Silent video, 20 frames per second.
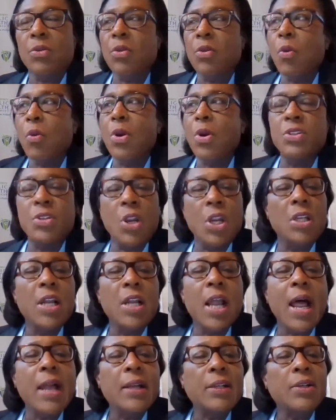going to a
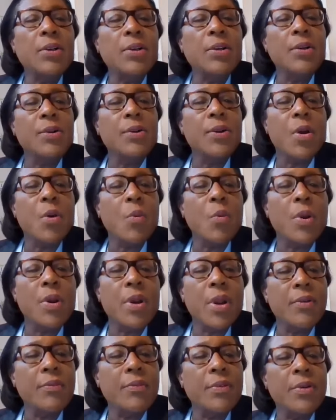locker or
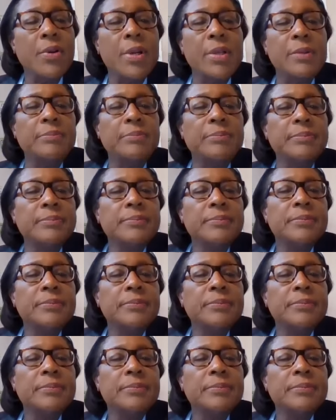whatever and